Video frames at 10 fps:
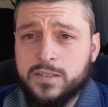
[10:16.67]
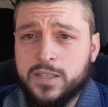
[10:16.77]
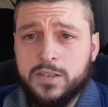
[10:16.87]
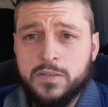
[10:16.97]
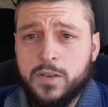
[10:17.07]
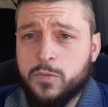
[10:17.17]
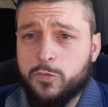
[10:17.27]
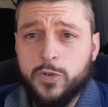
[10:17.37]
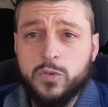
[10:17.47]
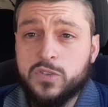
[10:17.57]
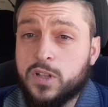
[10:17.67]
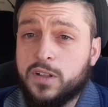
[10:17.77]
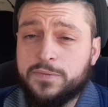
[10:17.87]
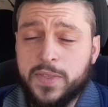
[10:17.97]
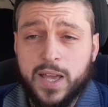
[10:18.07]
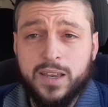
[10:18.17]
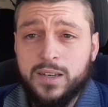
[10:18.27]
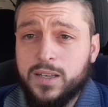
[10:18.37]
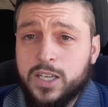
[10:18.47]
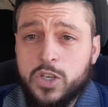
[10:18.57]
He reviews stuff that
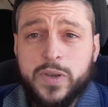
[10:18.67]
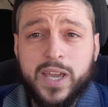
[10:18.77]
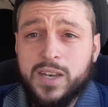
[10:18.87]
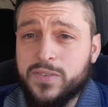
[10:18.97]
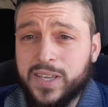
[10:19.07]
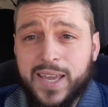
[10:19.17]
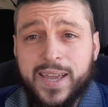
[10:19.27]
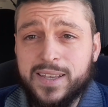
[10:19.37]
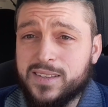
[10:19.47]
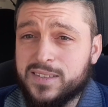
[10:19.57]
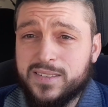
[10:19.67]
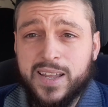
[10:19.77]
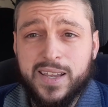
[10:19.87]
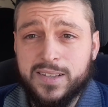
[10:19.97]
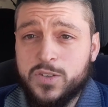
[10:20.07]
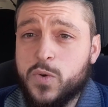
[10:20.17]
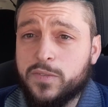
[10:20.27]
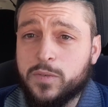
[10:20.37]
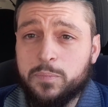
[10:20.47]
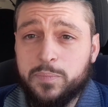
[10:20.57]
you can't even get in the States. You have
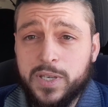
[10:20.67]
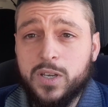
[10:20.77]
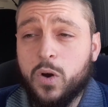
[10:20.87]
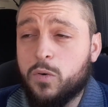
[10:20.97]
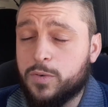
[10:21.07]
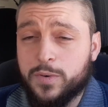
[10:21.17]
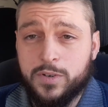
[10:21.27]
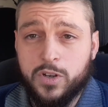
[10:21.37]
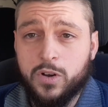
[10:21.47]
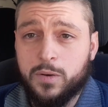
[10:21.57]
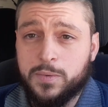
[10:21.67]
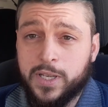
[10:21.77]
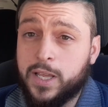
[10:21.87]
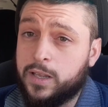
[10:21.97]
to be over in Europe to get it.